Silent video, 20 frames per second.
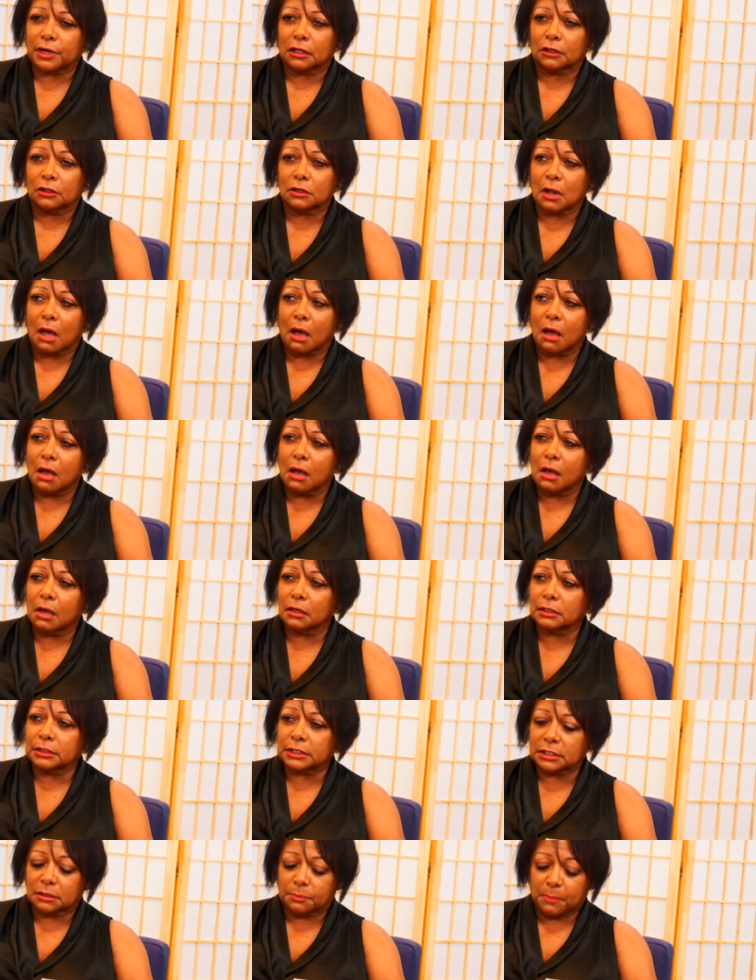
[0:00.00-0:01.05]
a
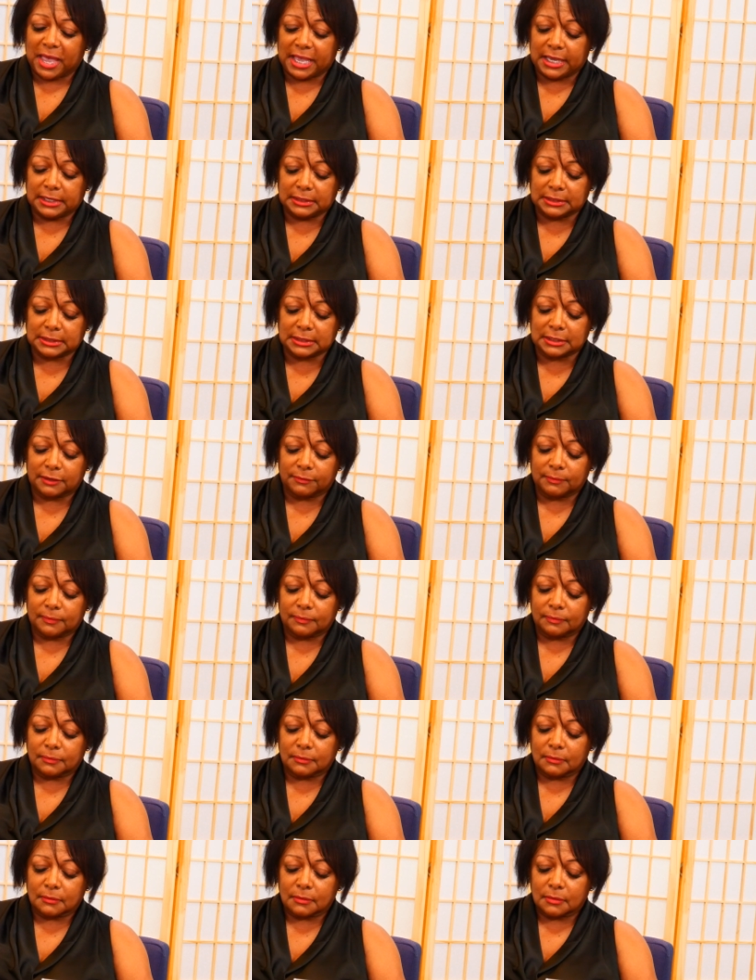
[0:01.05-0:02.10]
long space.
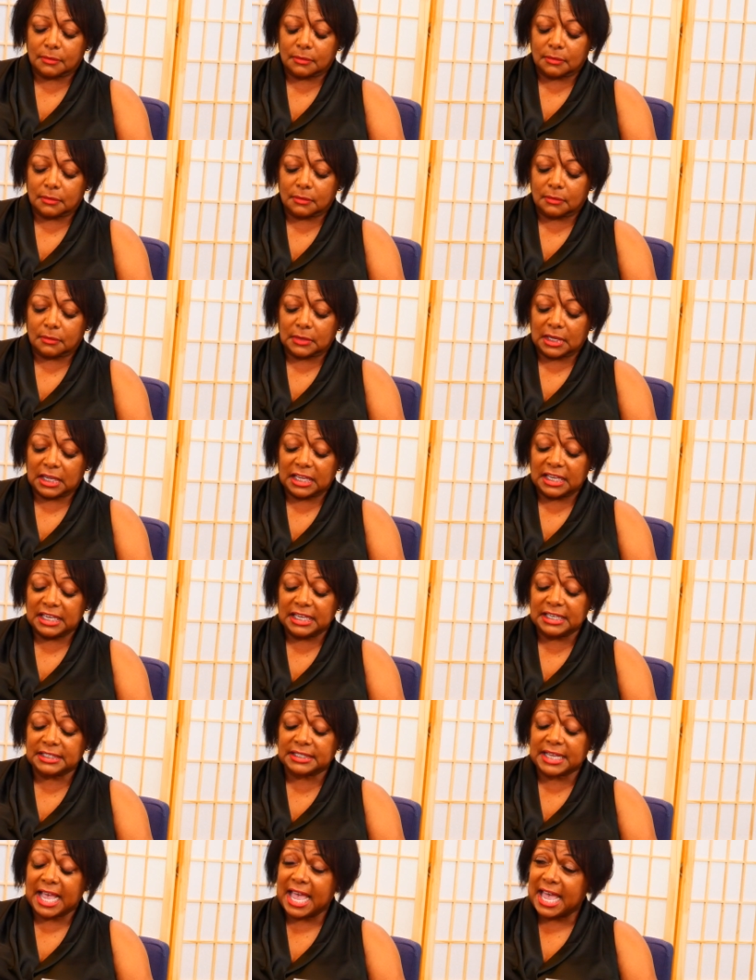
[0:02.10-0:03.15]

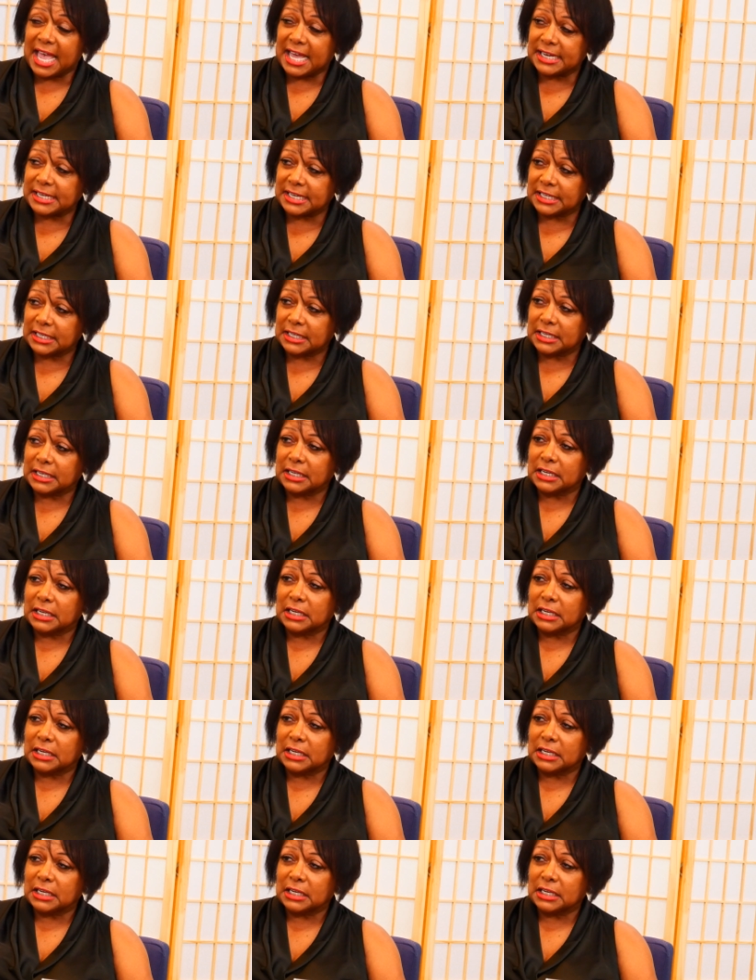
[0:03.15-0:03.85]
His head